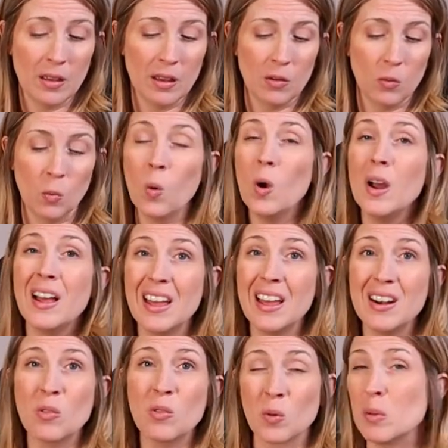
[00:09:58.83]

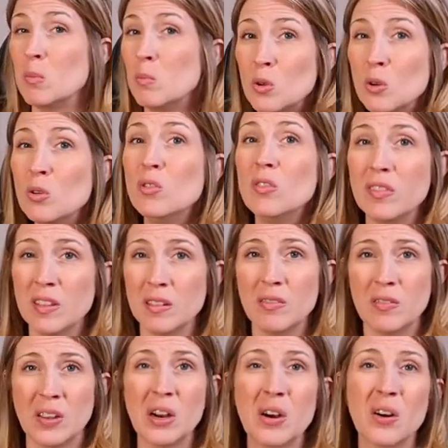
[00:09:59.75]
one, remove the
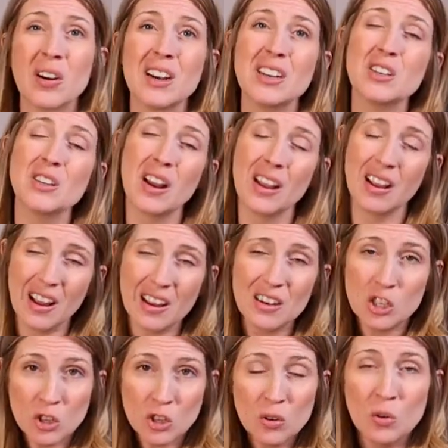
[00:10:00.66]
fear,
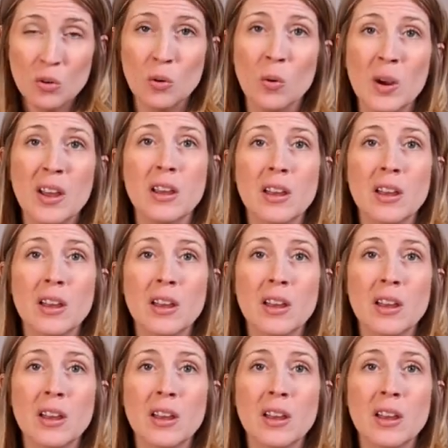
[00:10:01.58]
and two,